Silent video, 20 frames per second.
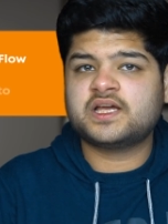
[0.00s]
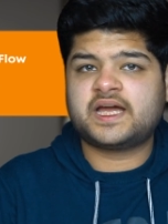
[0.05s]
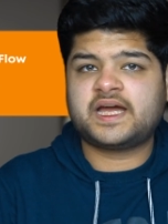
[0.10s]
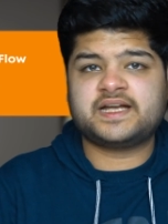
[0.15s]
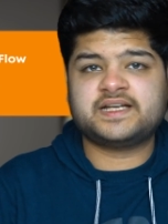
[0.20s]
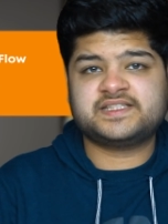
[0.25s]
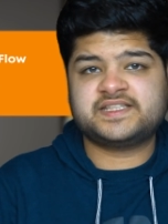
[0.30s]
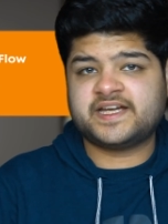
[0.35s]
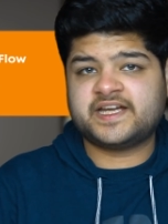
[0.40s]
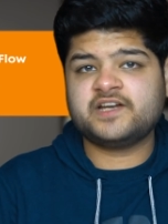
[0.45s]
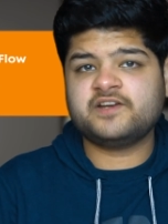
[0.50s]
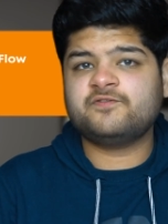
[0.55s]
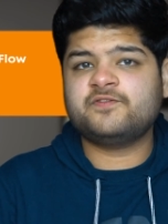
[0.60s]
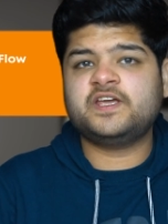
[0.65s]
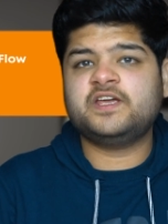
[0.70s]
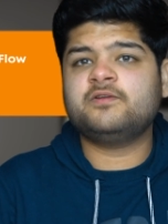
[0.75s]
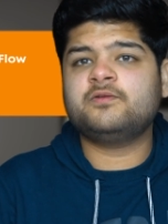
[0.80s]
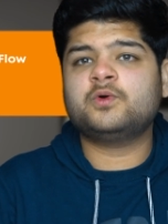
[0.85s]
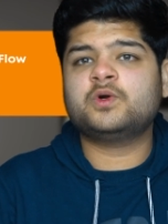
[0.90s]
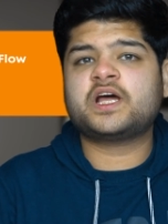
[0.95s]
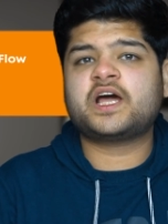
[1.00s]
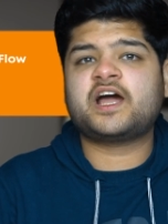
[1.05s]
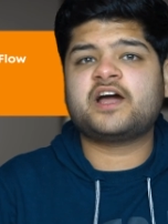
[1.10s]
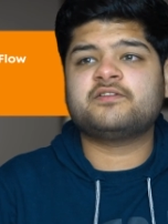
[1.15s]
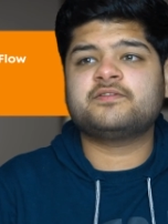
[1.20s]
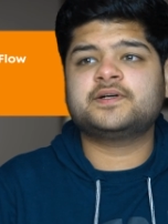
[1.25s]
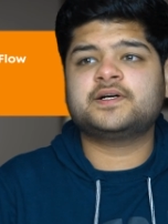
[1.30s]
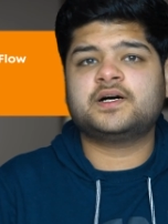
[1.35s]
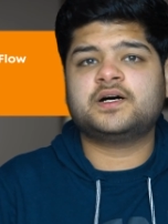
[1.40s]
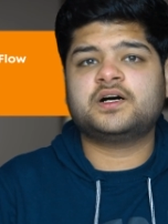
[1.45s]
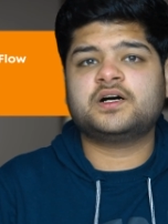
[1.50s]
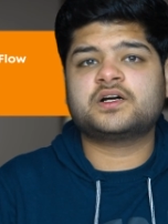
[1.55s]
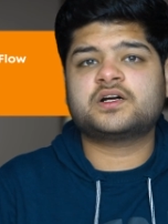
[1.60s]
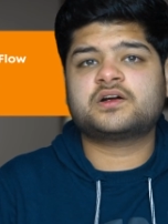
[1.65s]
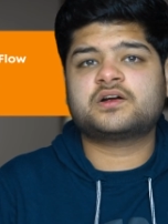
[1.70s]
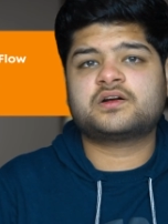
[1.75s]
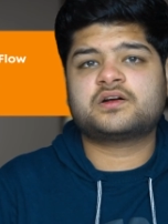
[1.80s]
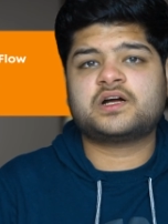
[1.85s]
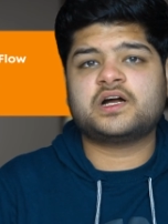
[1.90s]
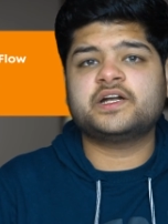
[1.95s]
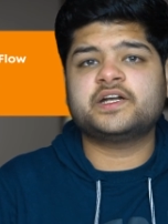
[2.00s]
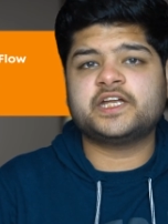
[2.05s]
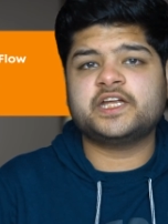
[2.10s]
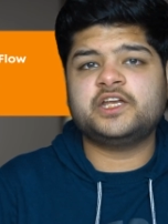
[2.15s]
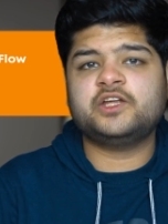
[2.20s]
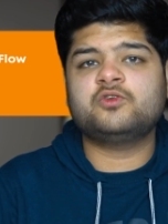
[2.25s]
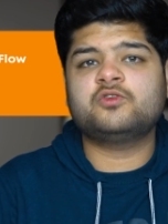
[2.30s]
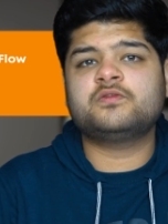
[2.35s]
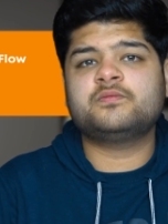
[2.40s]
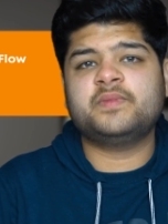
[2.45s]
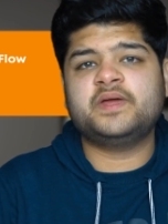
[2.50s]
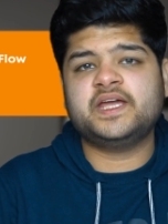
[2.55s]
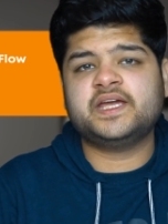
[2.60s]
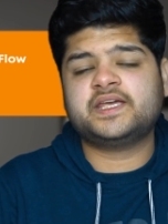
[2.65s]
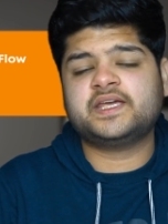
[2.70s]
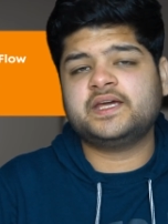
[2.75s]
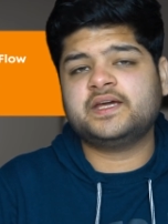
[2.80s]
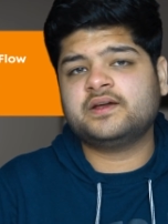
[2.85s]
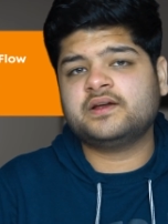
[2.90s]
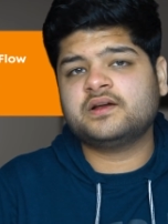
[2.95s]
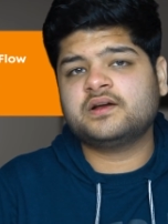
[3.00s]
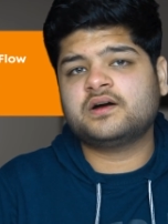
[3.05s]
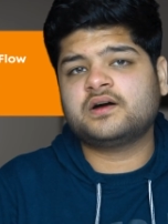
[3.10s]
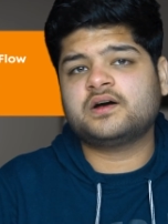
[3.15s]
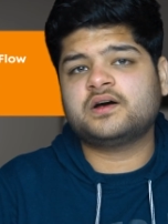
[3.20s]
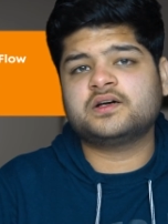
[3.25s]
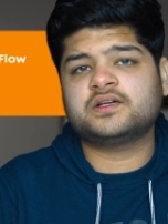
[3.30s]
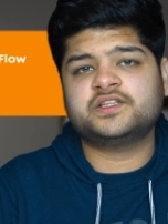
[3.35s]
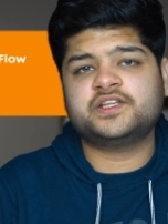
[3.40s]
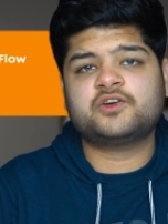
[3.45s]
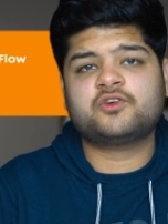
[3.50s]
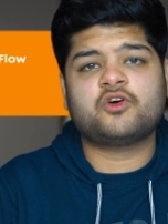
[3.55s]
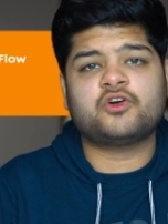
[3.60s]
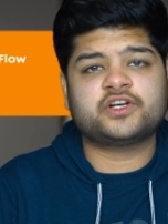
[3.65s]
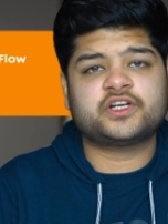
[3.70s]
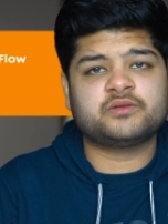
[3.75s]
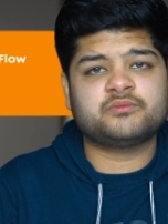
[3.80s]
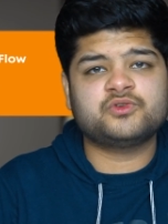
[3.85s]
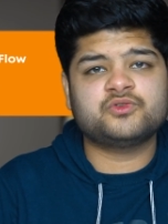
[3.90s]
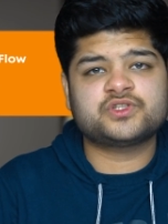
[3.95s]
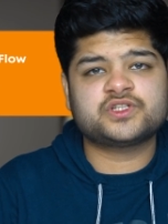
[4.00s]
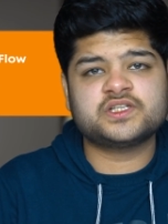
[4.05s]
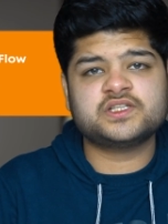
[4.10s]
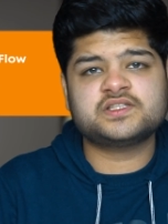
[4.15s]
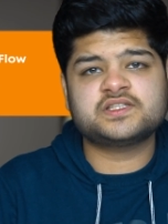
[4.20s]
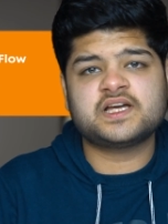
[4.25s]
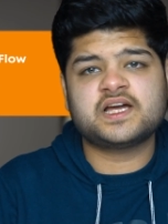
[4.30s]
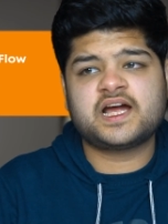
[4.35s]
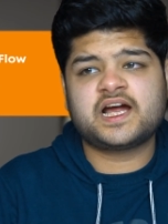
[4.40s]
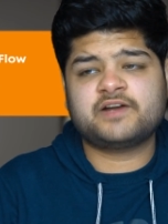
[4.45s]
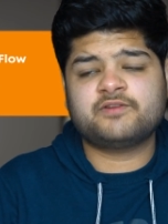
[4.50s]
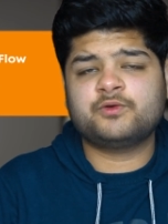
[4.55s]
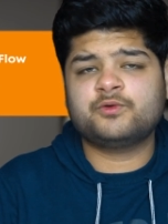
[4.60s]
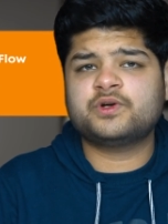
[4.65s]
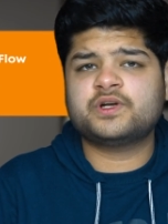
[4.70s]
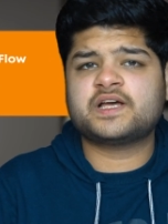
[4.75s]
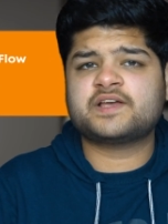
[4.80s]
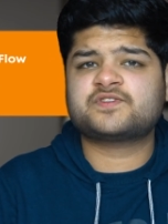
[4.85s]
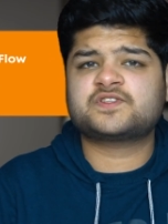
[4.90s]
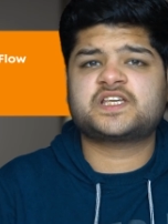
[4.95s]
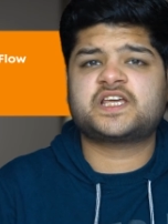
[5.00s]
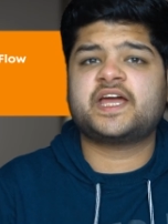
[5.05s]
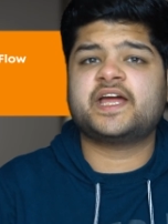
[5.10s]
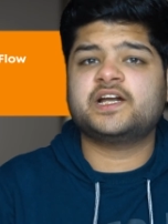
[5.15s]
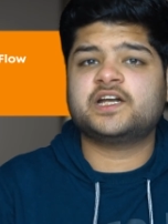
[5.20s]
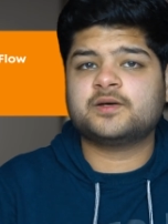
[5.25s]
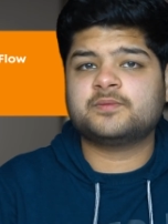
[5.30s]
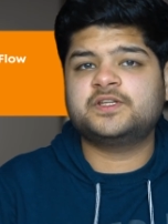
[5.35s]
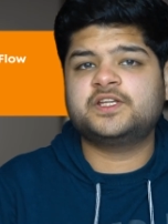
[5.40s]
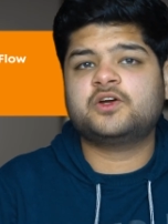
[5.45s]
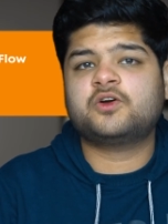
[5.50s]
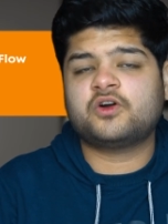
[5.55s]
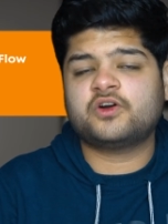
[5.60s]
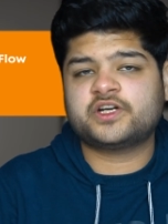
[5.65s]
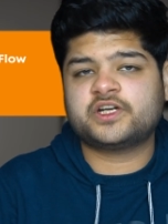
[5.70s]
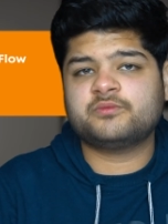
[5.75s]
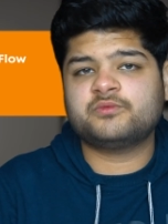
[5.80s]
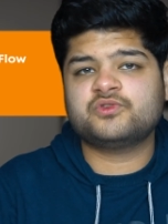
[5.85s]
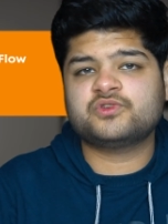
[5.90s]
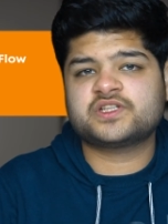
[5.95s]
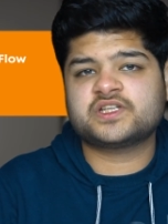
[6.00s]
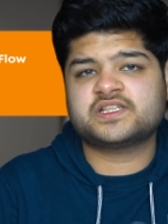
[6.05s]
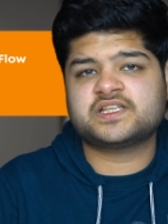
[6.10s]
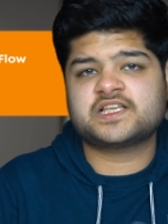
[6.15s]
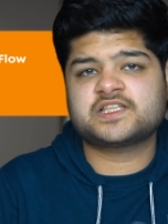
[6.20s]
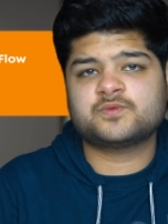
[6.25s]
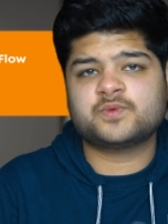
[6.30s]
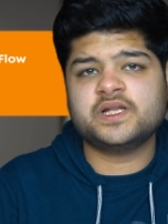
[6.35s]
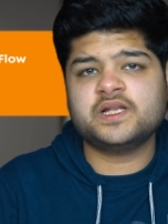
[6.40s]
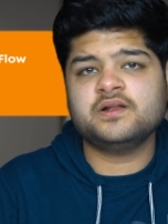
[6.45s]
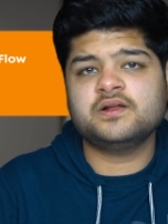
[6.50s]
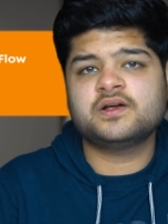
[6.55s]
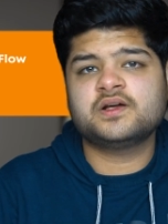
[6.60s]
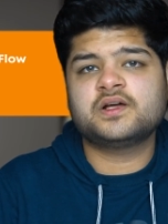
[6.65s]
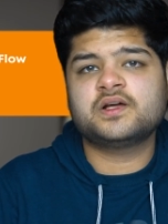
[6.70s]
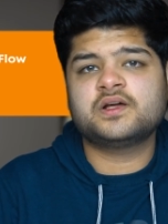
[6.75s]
And second, we would have continued making the contributions, and we would have scaled up the contributions as well